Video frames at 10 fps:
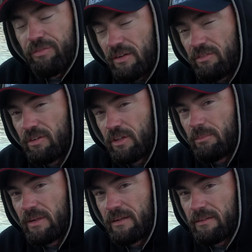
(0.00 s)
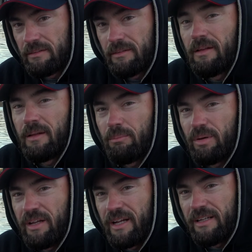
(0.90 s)
of a kilometer.
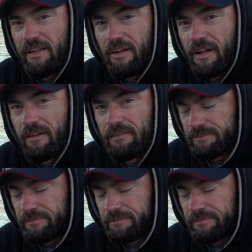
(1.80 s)
Pretty handy to know.